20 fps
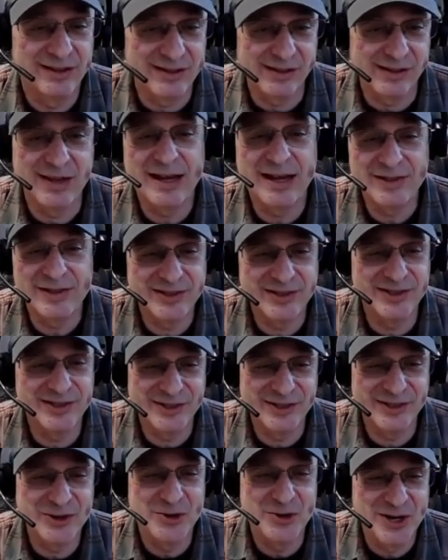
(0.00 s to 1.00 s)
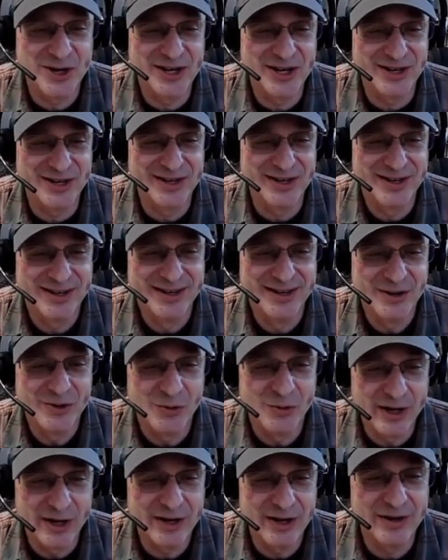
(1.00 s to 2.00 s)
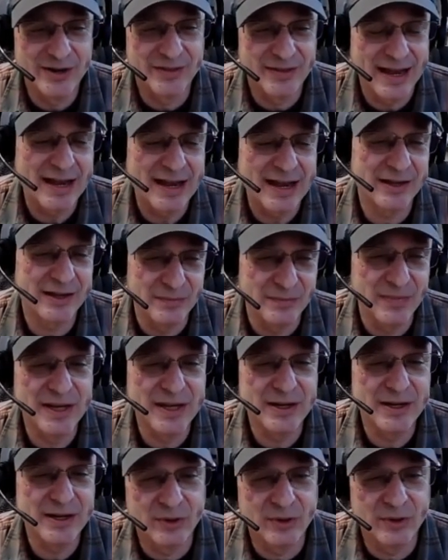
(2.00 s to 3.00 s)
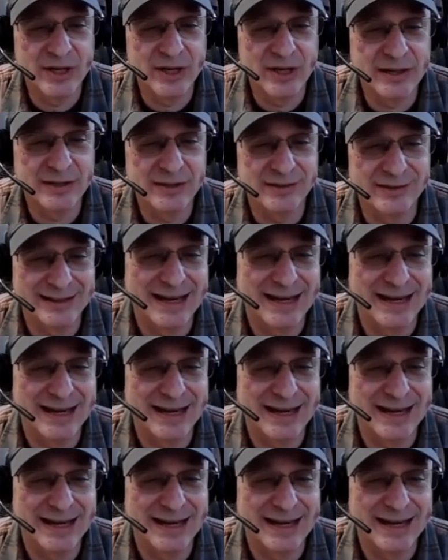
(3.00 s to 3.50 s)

a closet in the corner where that can make or break